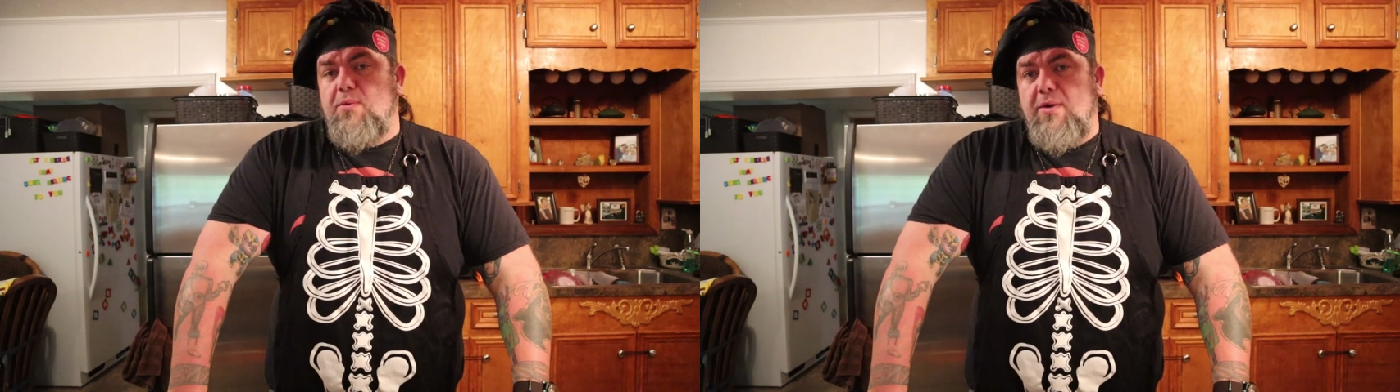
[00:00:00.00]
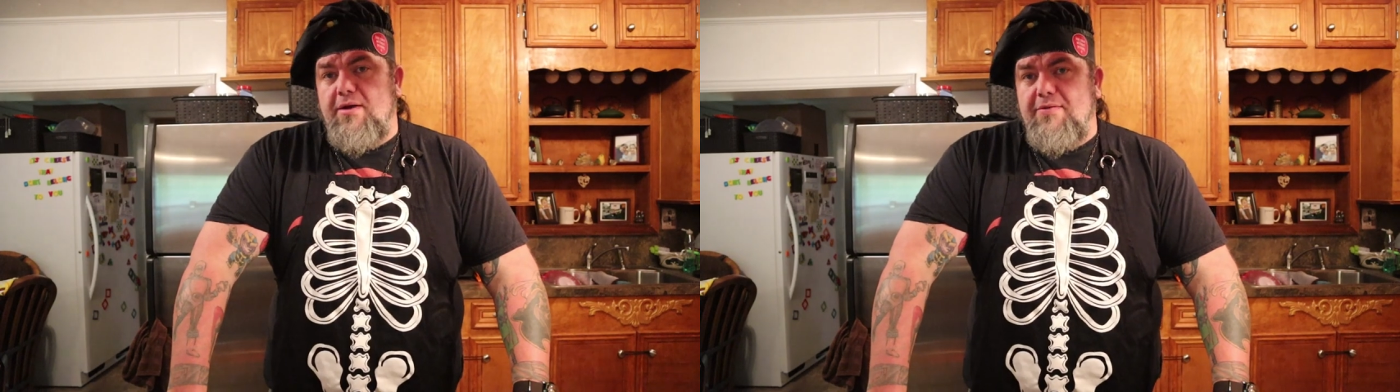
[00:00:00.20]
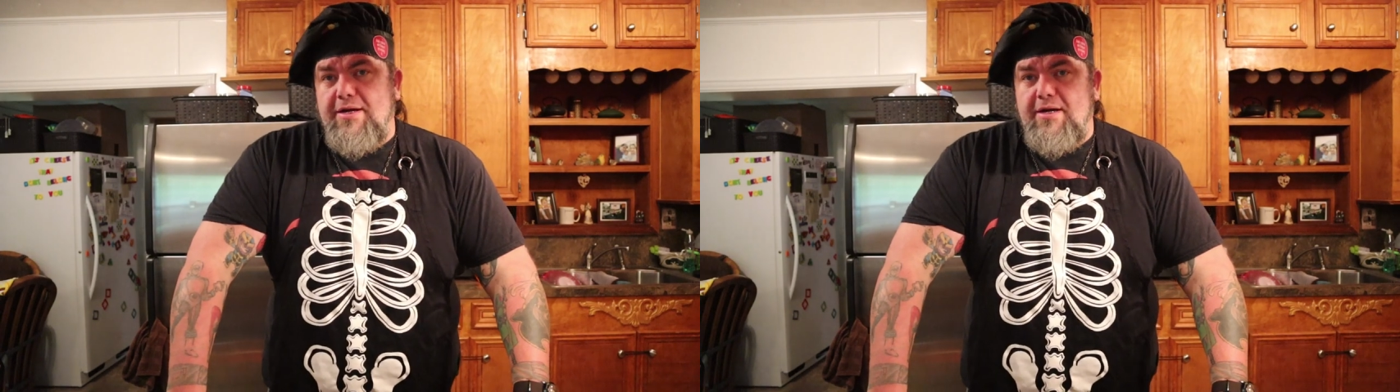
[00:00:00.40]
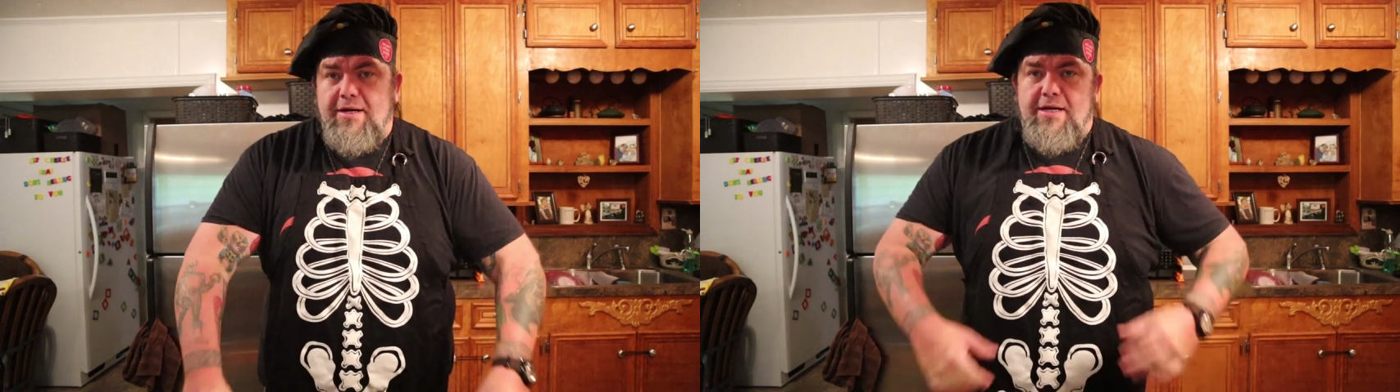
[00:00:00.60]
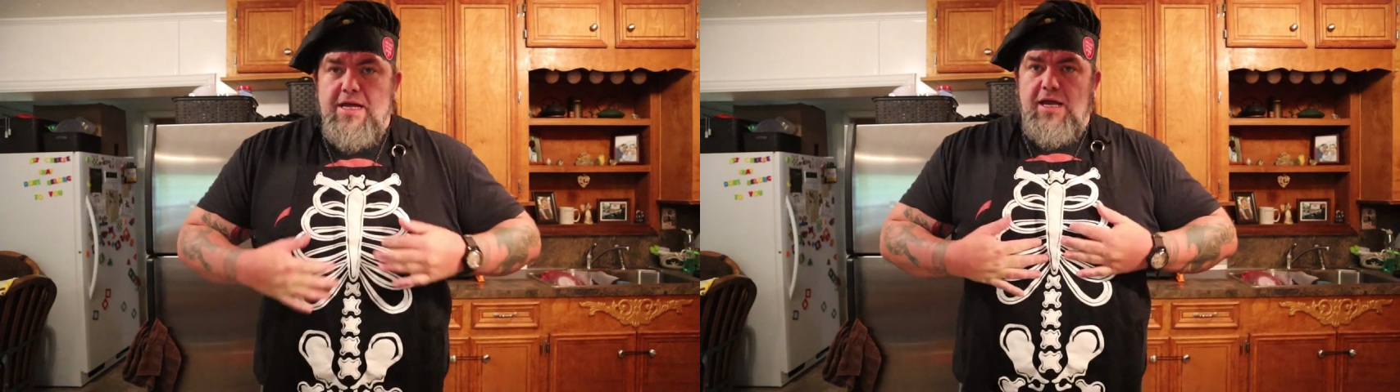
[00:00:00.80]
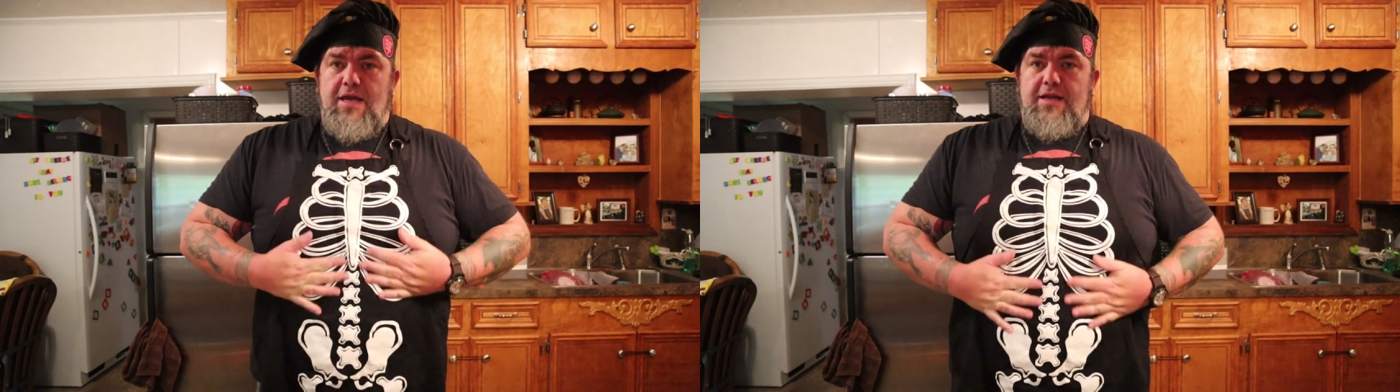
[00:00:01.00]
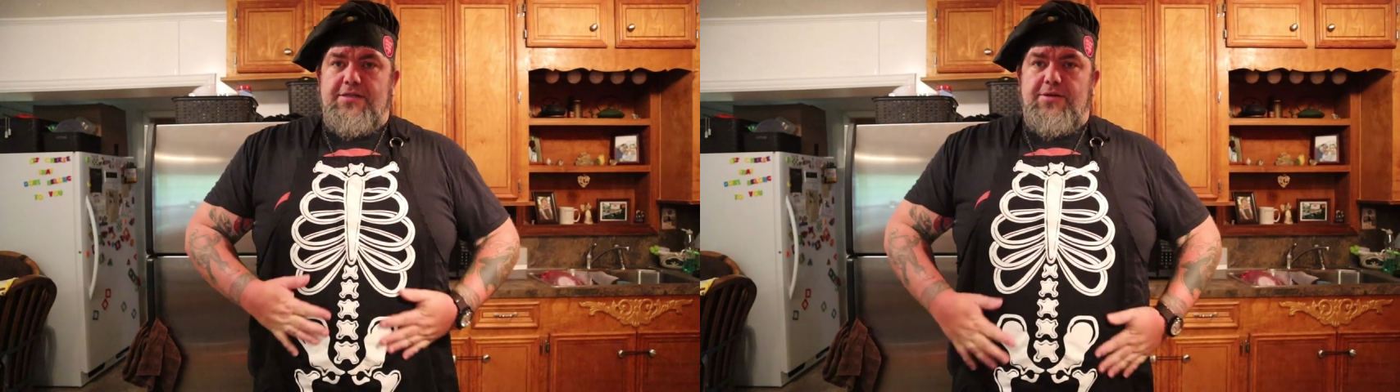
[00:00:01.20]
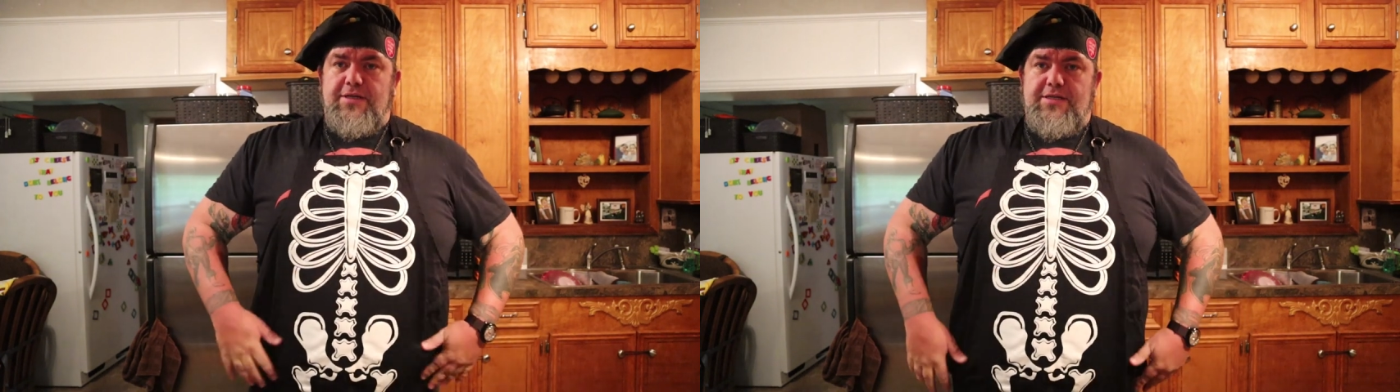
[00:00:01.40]
Way over there. And
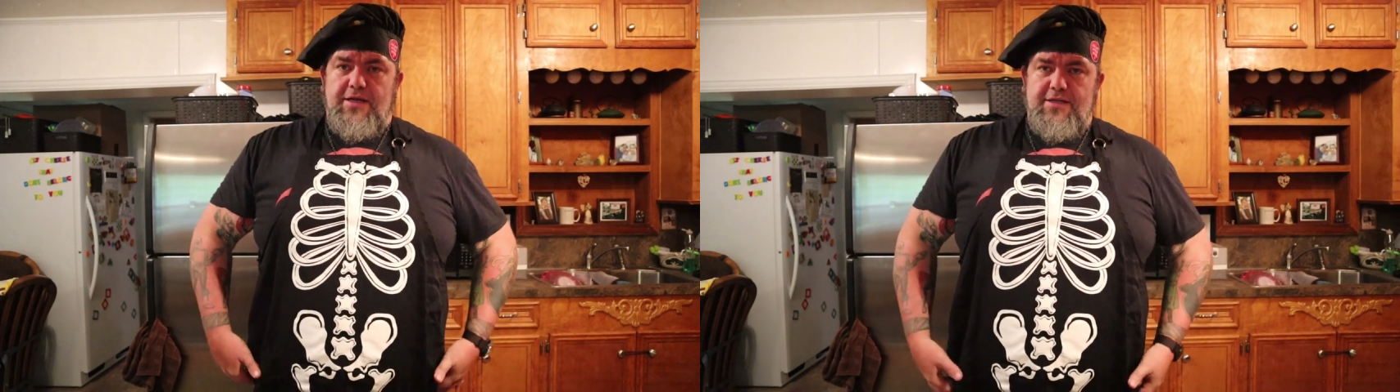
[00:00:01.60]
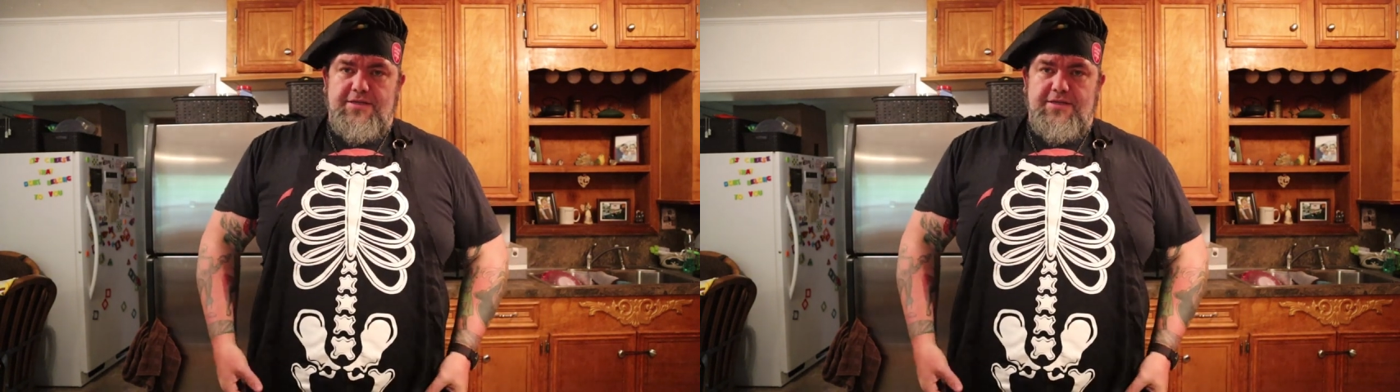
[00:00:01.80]
as you can tell,